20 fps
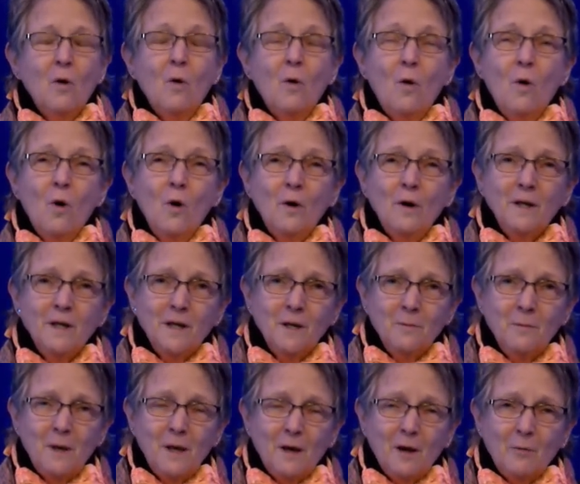or
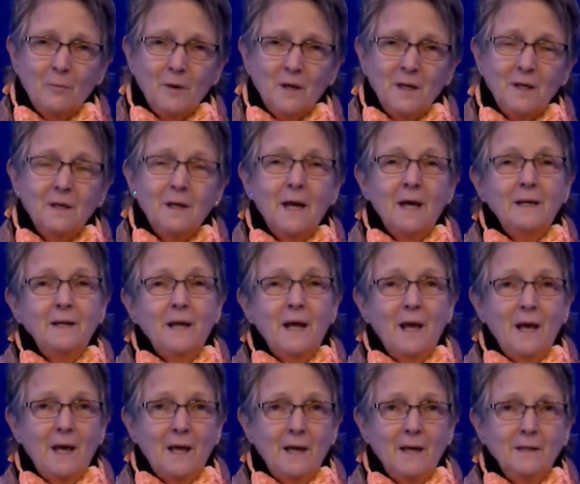email me at
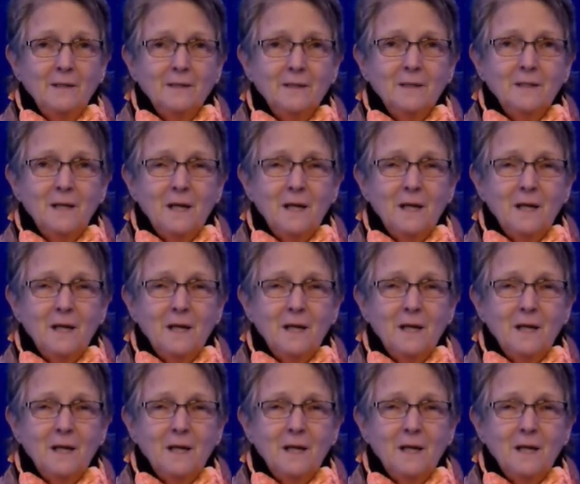A is in